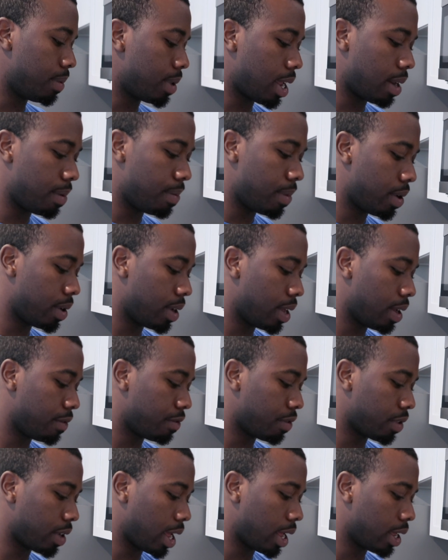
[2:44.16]
not a marinade,
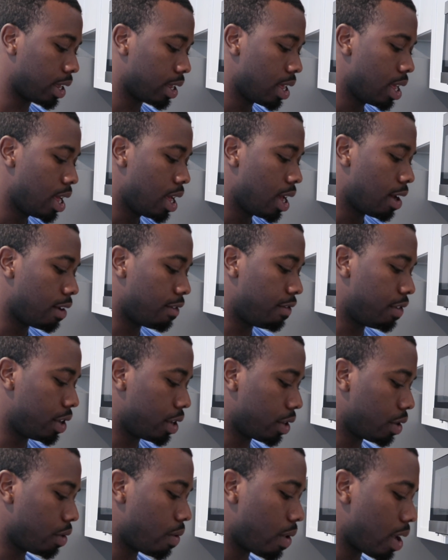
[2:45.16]
for like a
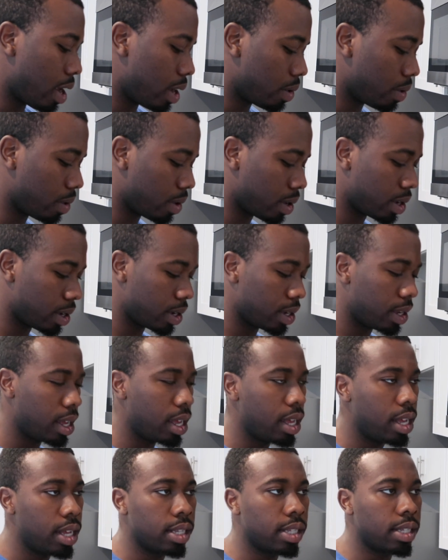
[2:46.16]
vinaigrette or
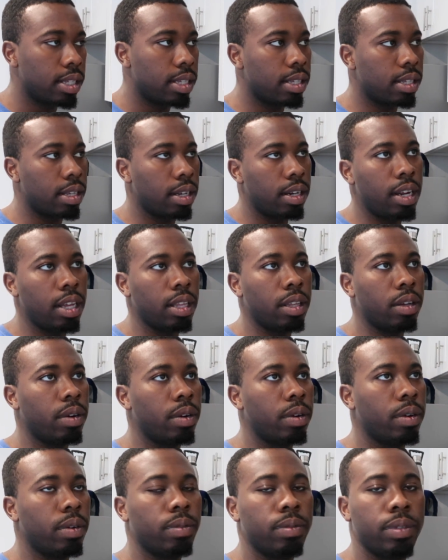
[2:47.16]

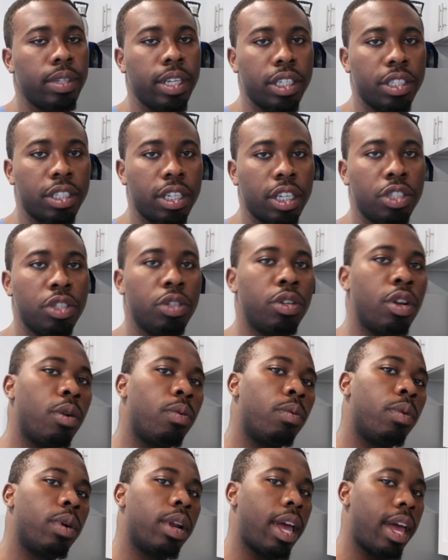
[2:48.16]
another dish that you
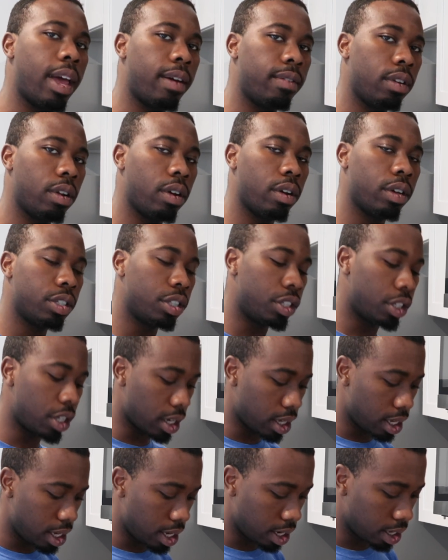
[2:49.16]
don't want to have large
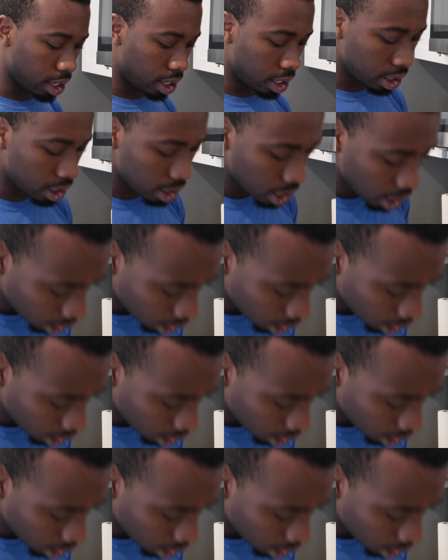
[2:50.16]
chunky onions,